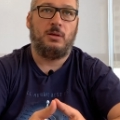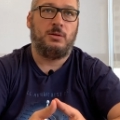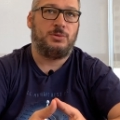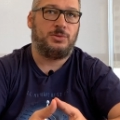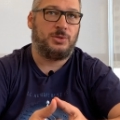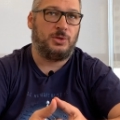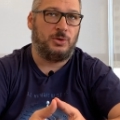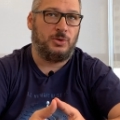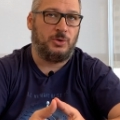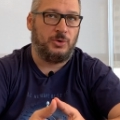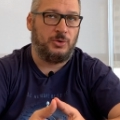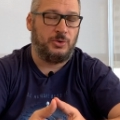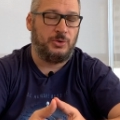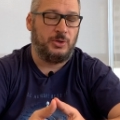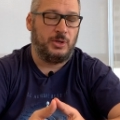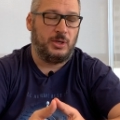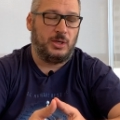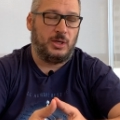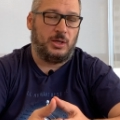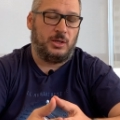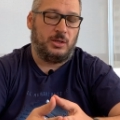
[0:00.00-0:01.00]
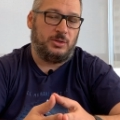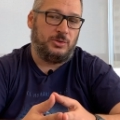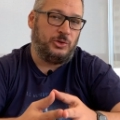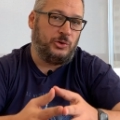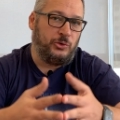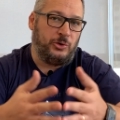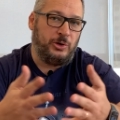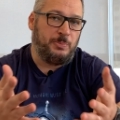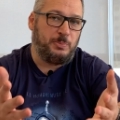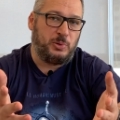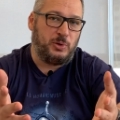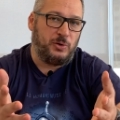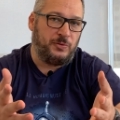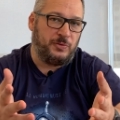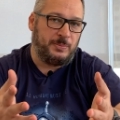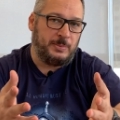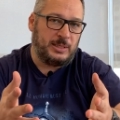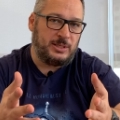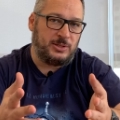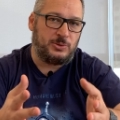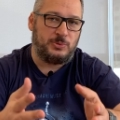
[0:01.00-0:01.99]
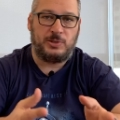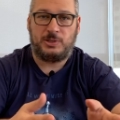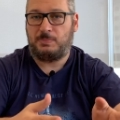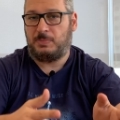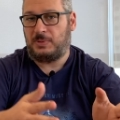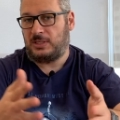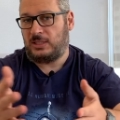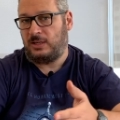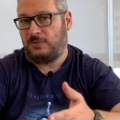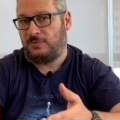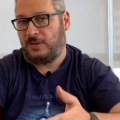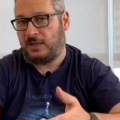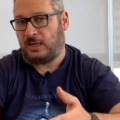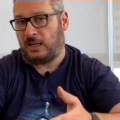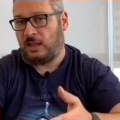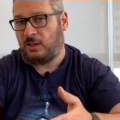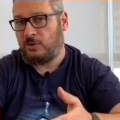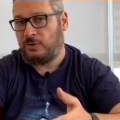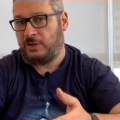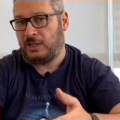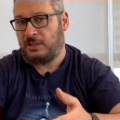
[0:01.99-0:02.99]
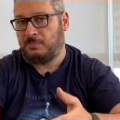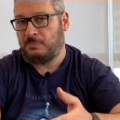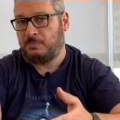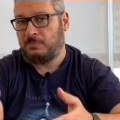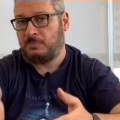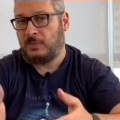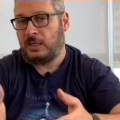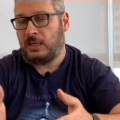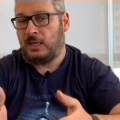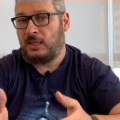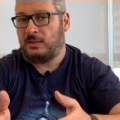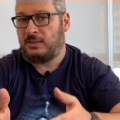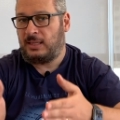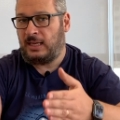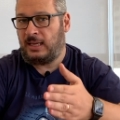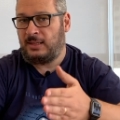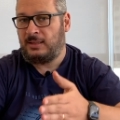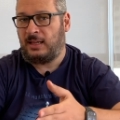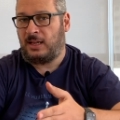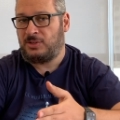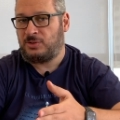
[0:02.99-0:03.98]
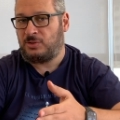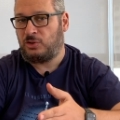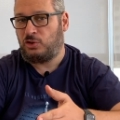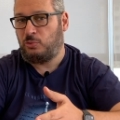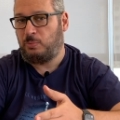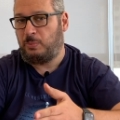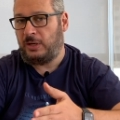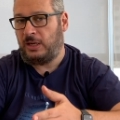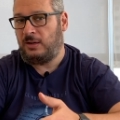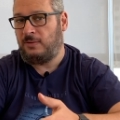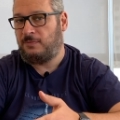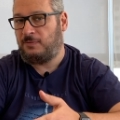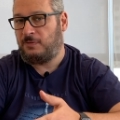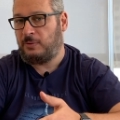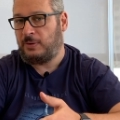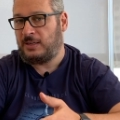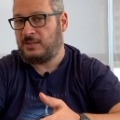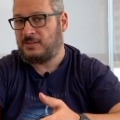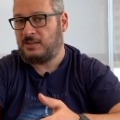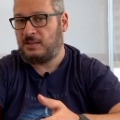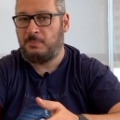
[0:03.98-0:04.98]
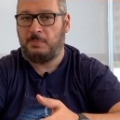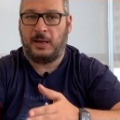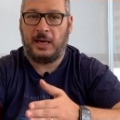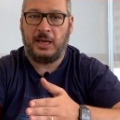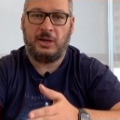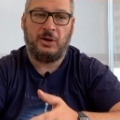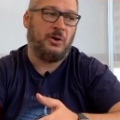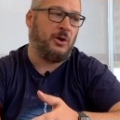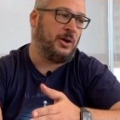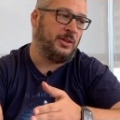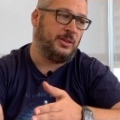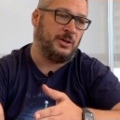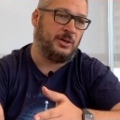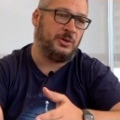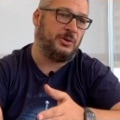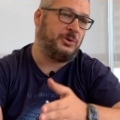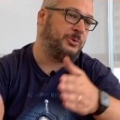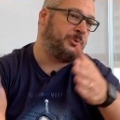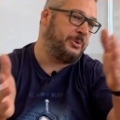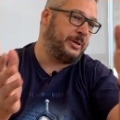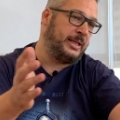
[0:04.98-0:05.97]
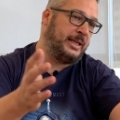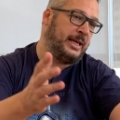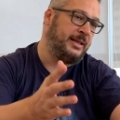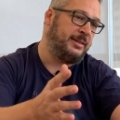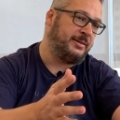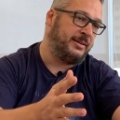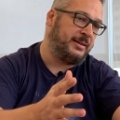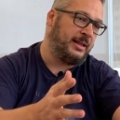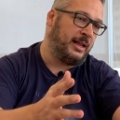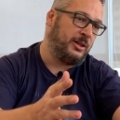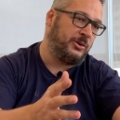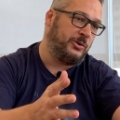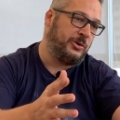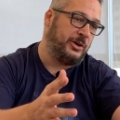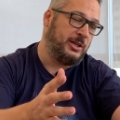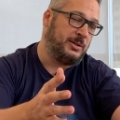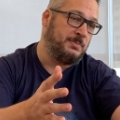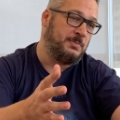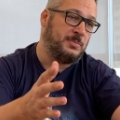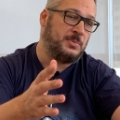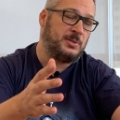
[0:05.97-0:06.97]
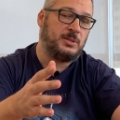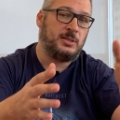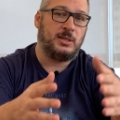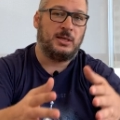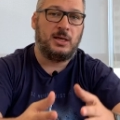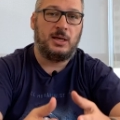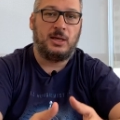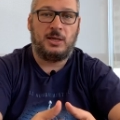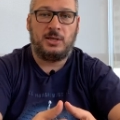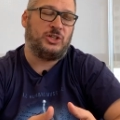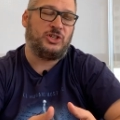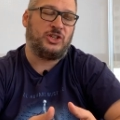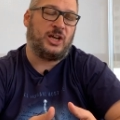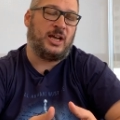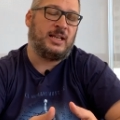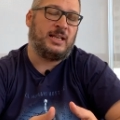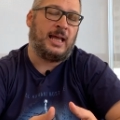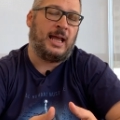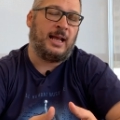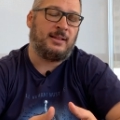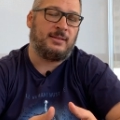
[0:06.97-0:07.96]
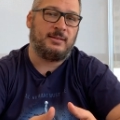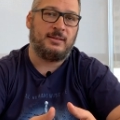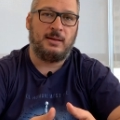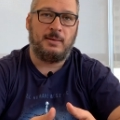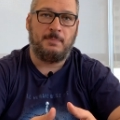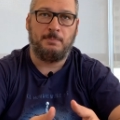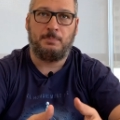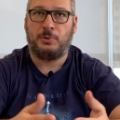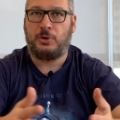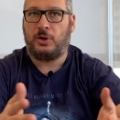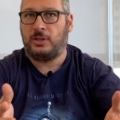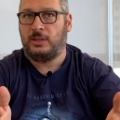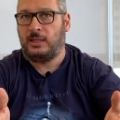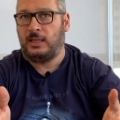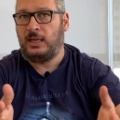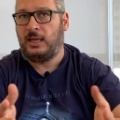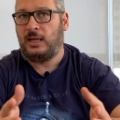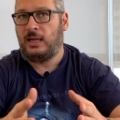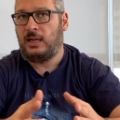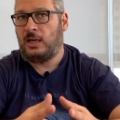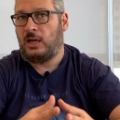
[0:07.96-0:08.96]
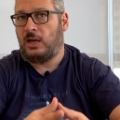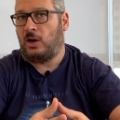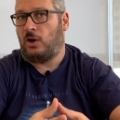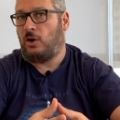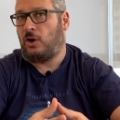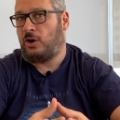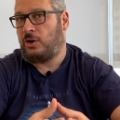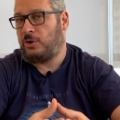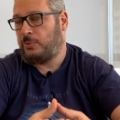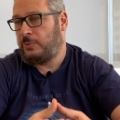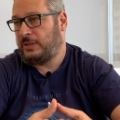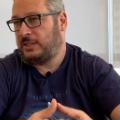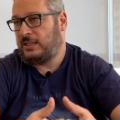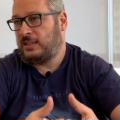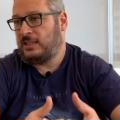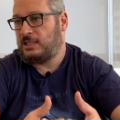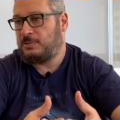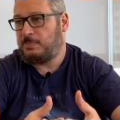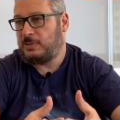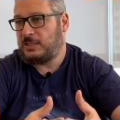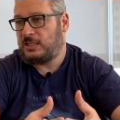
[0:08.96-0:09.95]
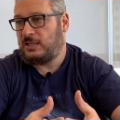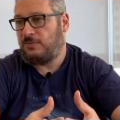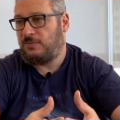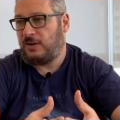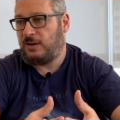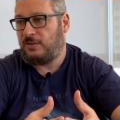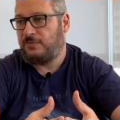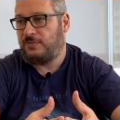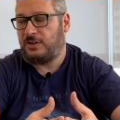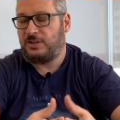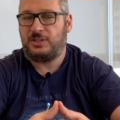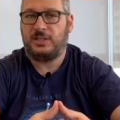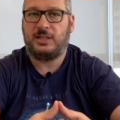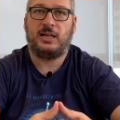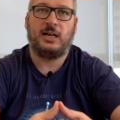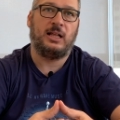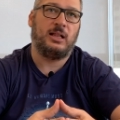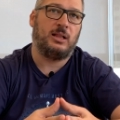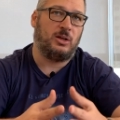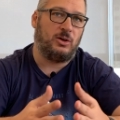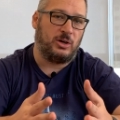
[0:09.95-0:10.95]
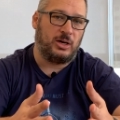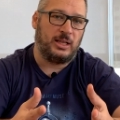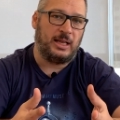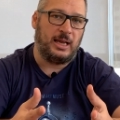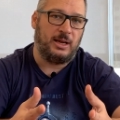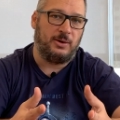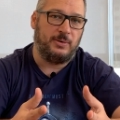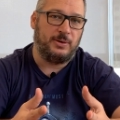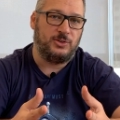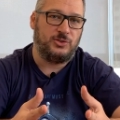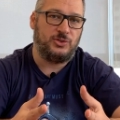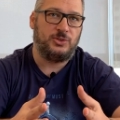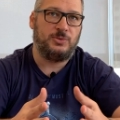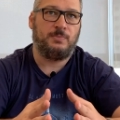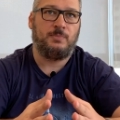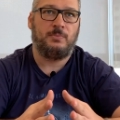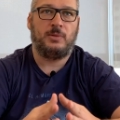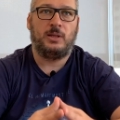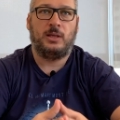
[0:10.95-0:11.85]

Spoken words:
So new improvements to a specific algorithm tend also to be influenced by other related algorithms, which can act broadly or within a specific vertical or language.